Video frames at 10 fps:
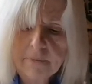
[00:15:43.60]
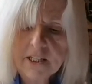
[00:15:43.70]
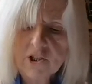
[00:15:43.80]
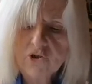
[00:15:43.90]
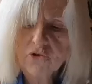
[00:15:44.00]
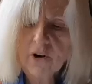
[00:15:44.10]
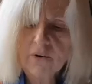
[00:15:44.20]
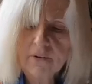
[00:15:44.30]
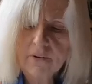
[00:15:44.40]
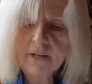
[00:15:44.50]
Be
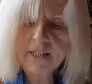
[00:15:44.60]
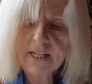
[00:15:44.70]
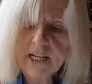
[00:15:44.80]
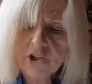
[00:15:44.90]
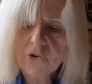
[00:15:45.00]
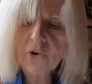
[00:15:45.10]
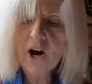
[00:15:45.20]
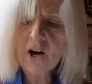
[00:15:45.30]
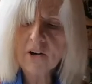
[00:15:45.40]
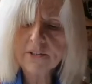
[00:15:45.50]
strong and let your
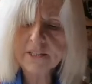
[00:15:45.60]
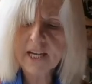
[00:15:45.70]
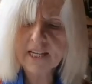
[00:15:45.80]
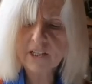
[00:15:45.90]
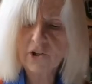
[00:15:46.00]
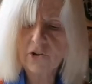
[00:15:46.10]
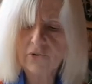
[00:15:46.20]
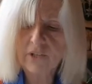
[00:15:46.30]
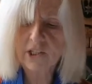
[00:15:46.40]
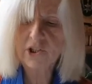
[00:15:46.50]
heart take
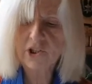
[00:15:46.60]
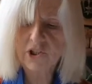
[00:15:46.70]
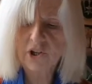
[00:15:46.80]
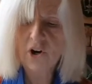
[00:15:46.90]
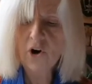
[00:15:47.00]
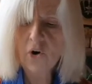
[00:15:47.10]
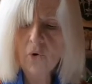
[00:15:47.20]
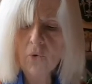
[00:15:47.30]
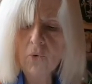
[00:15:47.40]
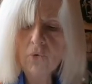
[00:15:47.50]
courage,
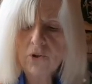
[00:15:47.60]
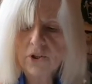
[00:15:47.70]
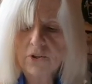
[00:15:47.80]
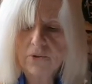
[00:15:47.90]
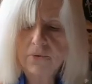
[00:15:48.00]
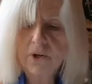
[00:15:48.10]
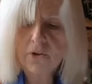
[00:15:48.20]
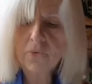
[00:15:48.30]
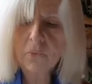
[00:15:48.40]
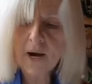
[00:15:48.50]
all you
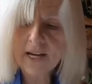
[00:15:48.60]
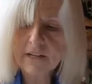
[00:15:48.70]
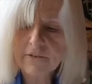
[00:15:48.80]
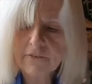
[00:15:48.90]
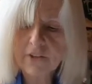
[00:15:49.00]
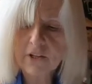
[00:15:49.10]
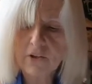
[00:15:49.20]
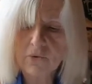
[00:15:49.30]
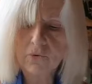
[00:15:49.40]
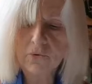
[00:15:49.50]
who wait for the
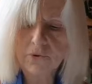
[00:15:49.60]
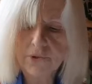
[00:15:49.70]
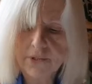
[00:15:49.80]
Lord.